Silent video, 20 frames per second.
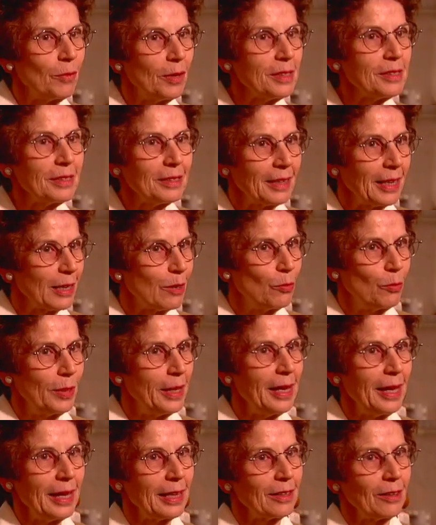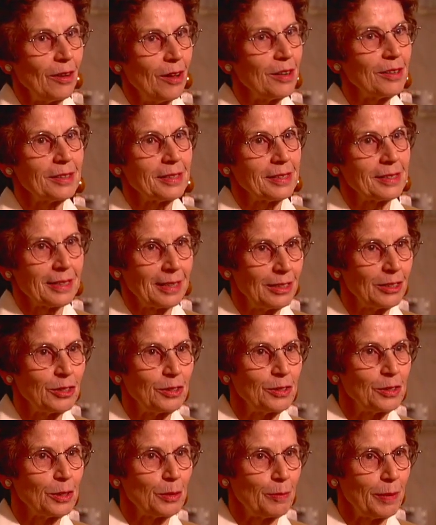it wasn't like we had long
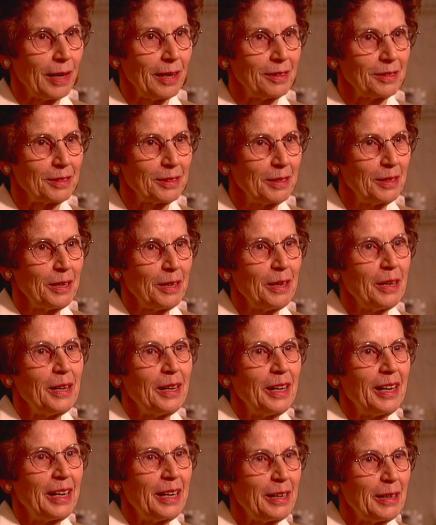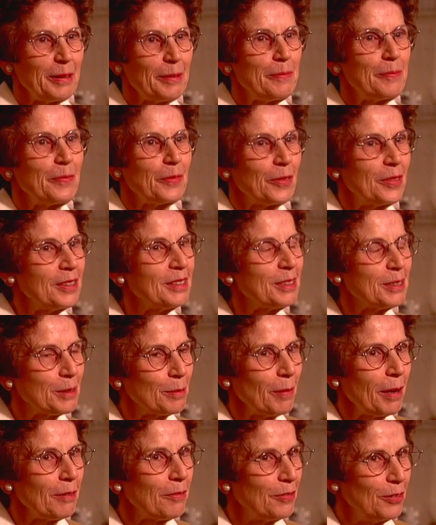discussions about uh, this is
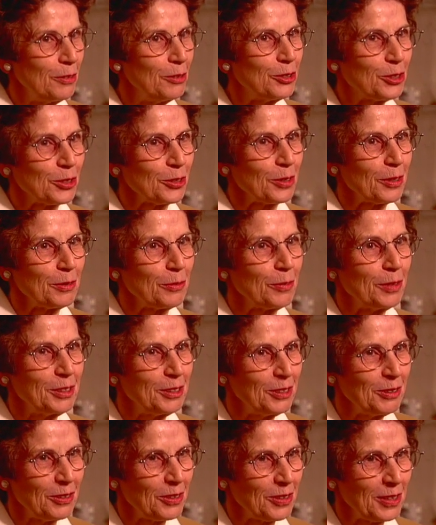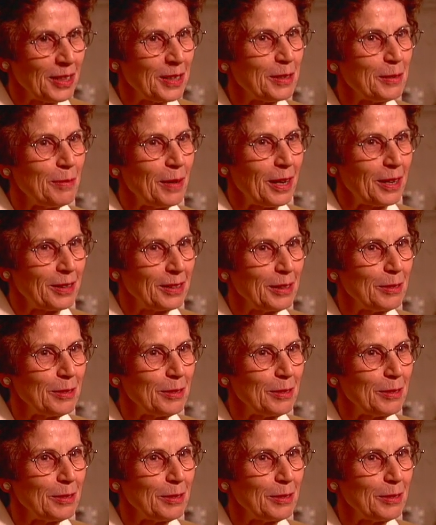my future and what do you think about it.